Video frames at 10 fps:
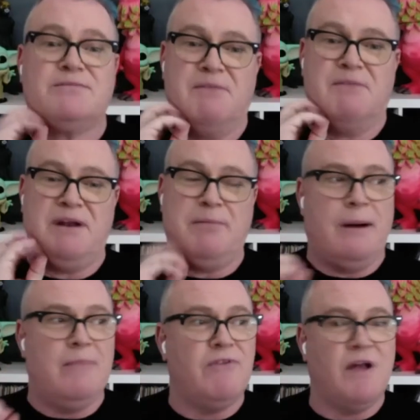of bum
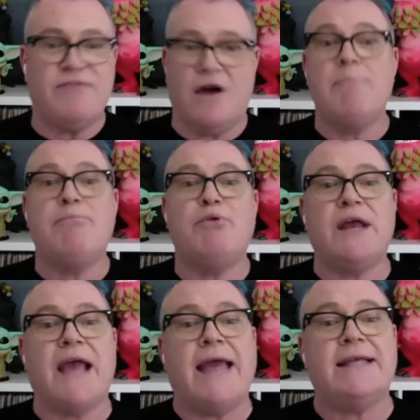fluff. I'm putting
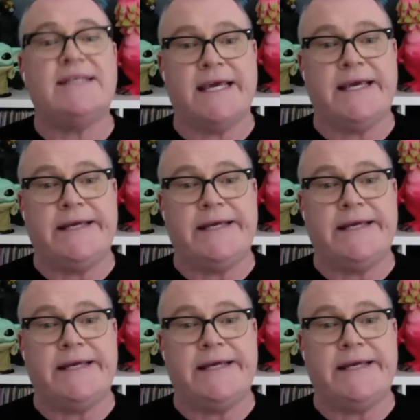18.